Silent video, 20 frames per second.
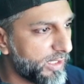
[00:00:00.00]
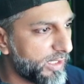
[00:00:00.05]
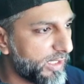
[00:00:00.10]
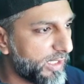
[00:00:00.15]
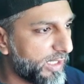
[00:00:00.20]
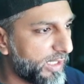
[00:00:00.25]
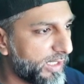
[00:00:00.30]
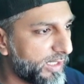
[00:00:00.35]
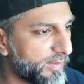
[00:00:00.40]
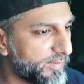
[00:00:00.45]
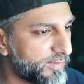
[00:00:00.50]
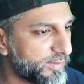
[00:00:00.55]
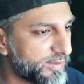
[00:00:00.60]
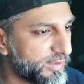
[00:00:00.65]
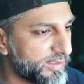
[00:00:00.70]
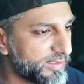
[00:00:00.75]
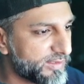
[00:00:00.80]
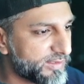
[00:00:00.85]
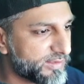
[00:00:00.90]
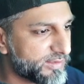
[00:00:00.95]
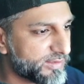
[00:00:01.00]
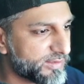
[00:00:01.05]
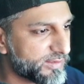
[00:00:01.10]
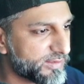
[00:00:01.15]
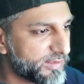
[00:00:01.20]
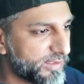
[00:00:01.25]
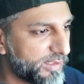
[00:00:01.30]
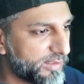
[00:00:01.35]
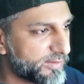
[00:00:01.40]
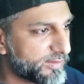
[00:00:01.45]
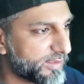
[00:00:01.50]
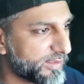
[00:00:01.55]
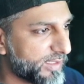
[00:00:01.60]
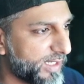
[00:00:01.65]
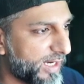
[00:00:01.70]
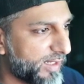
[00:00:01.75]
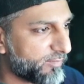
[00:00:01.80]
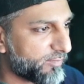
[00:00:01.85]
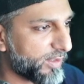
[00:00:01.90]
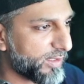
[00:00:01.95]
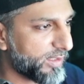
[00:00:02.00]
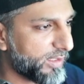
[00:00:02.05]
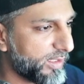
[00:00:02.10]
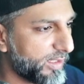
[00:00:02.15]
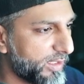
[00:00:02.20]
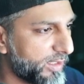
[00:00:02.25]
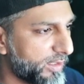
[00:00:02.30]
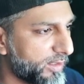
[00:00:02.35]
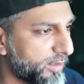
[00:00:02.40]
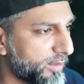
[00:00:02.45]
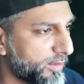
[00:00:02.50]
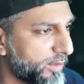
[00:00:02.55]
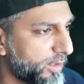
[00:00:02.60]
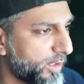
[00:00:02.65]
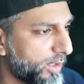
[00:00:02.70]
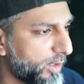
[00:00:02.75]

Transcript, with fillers: and this is the guy right here